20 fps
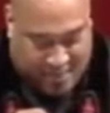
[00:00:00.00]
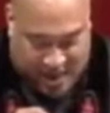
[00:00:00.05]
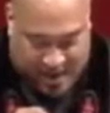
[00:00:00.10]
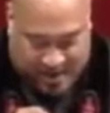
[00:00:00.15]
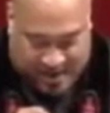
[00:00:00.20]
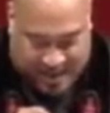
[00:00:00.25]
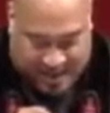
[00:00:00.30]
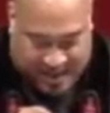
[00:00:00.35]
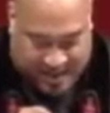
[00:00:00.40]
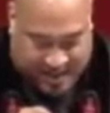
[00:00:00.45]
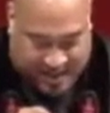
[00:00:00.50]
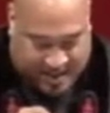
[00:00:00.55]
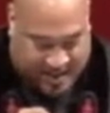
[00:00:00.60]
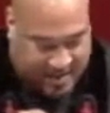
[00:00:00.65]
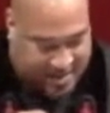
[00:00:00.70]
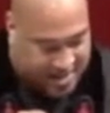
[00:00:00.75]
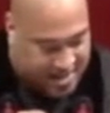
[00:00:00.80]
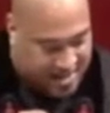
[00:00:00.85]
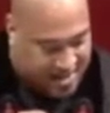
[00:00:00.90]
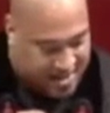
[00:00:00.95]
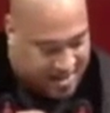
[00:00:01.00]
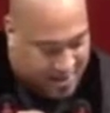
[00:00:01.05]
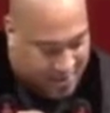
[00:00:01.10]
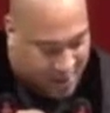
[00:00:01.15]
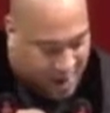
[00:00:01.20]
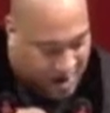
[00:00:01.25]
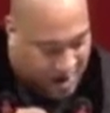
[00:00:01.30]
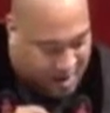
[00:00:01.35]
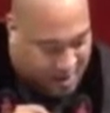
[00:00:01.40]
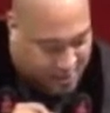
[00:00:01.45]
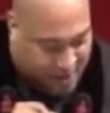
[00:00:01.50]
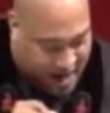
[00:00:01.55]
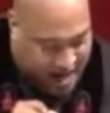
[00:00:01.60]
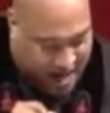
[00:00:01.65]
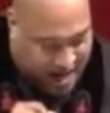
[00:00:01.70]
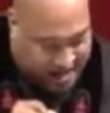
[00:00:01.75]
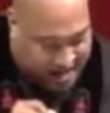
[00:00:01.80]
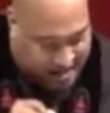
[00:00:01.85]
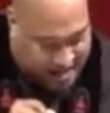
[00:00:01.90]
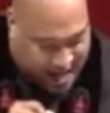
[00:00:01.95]
Brothers and sisters, the word
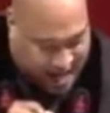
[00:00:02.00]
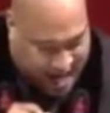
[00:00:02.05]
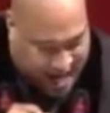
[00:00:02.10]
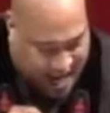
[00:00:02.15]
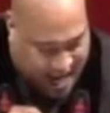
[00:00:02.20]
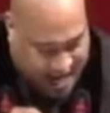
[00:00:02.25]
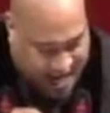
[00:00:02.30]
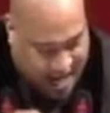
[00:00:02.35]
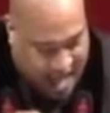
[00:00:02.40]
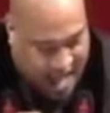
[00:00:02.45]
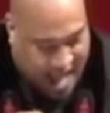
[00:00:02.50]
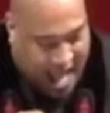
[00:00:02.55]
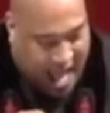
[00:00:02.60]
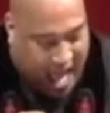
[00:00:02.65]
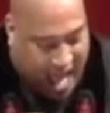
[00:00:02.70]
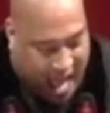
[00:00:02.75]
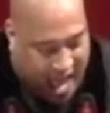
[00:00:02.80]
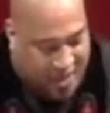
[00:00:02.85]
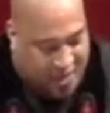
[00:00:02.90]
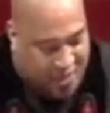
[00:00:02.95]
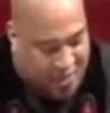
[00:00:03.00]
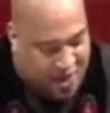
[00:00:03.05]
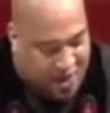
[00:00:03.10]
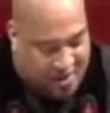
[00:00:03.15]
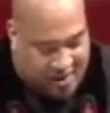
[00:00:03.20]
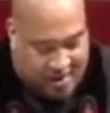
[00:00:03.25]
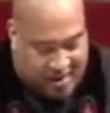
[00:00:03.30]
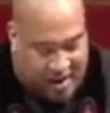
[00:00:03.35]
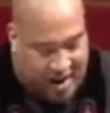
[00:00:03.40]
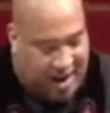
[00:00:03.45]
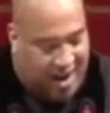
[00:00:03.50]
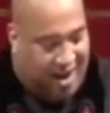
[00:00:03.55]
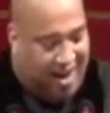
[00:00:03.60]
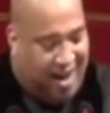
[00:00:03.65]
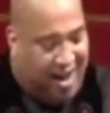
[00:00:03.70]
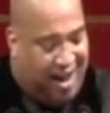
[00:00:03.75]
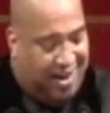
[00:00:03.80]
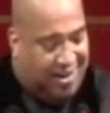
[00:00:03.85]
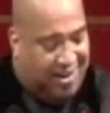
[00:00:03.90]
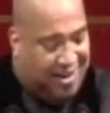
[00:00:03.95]
reads again, and the
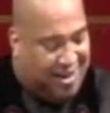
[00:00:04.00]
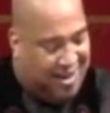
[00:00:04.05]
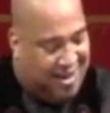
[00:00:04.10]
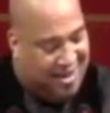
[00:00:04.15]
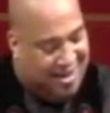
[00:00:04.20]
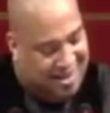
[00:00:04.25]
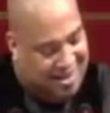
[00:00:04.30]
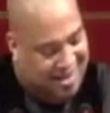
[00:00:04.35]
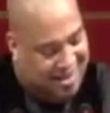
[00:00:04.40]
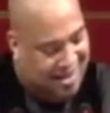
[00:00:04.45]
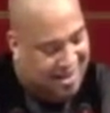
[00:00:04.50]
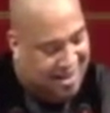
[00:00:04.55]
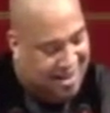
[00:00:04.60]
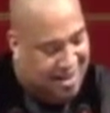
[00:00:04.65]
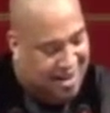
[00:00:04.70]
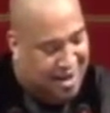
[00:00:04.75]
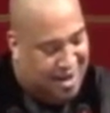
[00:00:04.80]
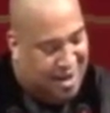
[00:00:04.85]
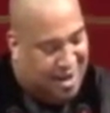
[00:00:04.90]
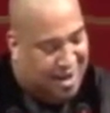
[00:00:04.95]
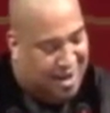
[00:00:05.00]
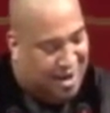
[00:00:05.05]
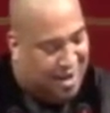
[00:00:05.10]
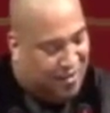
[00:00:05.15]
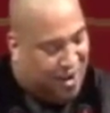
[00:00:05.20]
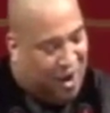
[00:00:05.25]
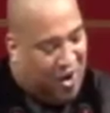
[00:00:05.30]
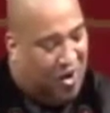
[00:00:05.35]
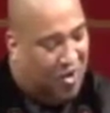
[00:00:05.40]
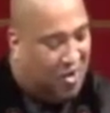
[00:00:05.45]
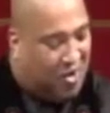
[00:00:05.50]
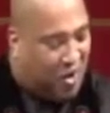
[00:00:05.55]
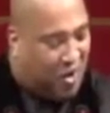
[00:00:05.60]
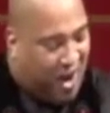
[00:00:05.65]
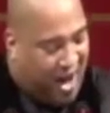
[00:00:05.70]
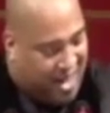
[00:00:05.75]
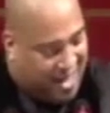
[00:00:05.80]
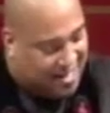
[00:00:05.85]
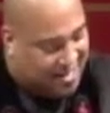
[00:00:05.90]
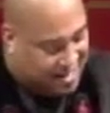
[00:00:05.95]
God of all
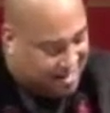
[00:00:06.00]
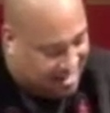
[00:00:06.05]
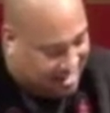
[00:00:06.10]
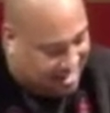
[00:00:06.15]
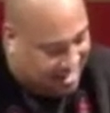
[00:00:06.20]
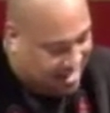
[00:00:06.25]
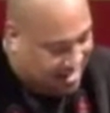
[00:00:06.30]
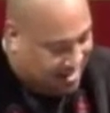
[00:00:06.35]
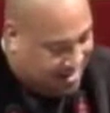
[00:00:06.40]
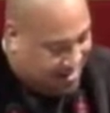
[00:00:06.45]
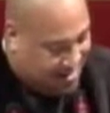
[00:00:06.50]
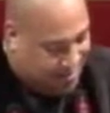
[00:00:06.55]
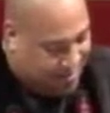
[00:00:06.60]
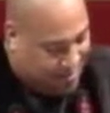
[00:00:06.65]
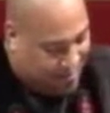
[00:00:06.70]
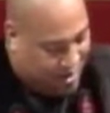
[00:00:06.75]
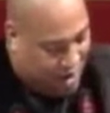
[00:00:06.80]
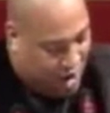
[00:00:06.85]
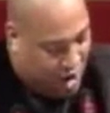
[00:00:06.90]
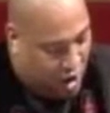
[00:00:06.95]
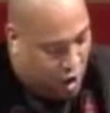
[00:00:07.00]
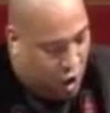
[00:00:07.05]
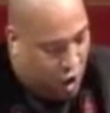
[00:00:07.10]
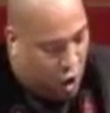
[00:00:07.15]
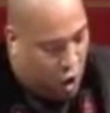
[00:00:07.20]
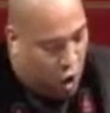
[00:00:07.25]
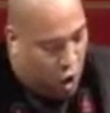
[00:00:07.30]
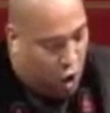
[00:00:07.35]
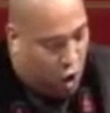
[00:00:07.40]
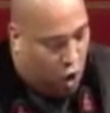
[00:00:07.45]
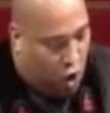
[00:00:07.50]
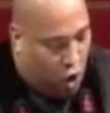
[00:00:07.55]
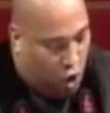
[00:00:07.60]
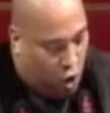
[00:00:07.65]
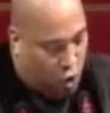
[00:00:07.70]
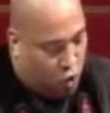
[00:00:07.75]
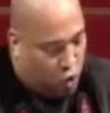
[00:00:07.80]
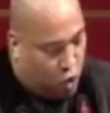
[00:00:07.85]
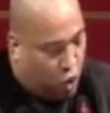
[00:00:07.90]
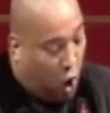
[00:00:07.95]
grace,
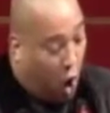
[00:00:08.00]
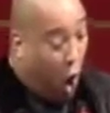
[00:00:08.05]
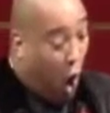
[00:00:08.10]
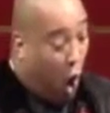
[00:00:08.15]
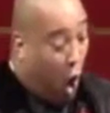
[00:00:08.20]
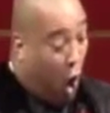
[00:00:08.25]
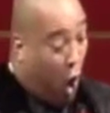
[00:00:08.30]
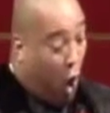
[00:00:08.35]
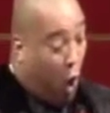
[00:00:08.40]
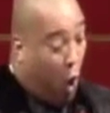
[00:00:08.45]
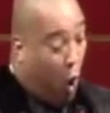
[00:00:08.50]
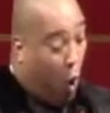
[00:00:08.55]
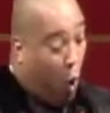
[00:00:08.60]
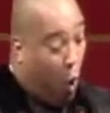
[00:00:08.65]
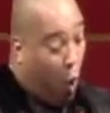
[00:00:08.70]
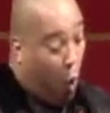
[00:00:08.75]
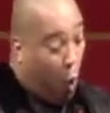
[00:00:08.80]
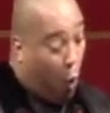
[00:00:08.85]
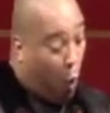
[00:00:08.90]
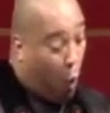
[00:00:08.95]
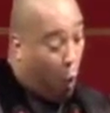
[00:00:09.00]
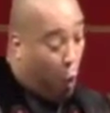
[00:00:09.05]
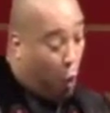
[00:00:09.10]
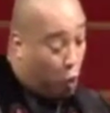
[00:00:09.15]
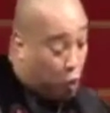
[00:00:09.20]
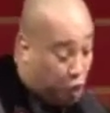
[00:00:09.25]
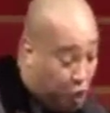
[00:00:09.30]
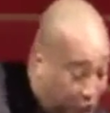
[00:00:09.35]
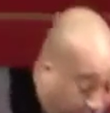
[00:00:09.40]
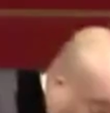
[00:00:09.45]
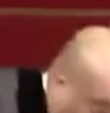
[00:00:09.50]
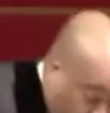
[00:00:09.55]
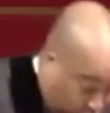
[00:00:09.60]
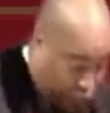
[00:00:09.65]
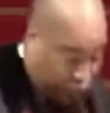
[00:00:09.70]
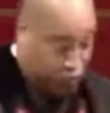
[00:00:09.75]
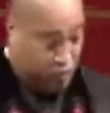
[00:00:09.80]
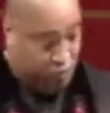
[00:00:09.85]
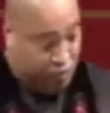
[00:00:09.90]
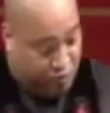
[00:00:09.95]
who called you
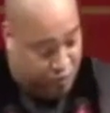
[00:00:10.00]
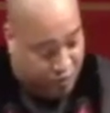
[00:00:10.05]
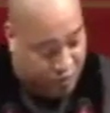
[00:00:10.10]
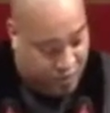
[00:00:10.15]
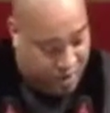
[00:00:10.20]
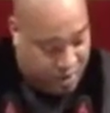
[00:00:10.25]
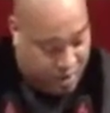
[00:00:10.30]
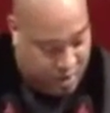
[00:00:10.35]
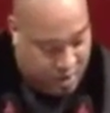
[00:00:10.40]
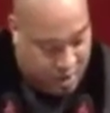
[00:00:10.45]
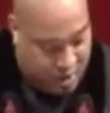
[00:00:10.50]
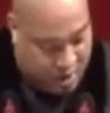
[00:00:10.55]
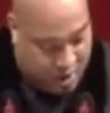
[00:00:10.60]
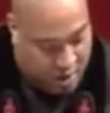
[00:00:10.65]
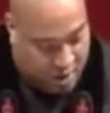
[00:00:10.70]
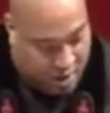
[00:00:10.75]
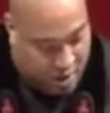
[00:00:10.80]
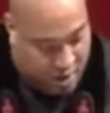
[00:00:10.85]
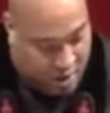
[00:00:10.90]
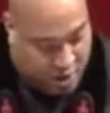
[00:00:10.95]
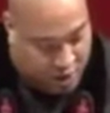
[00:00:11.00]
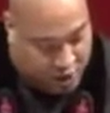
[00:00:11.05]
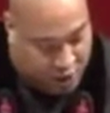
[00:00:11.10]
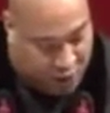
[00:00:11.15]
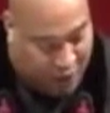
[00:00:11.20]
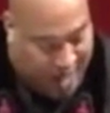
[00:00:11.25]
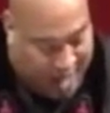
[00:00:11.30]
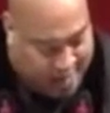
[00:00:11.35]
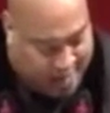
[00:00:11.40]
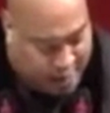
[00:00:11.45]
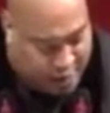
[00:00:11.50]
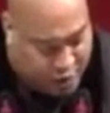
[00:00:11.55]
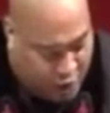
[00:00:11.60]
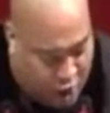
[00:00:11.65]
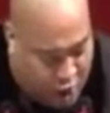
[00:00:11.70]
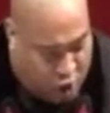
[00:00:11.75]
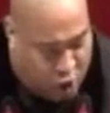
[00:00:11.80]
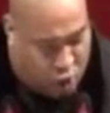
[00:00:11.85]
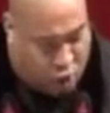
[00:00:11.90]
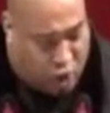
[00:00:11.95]
to his
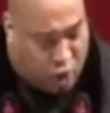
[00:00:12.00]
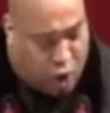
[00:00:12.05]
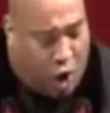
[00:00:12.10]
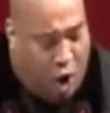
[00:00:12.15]
eternal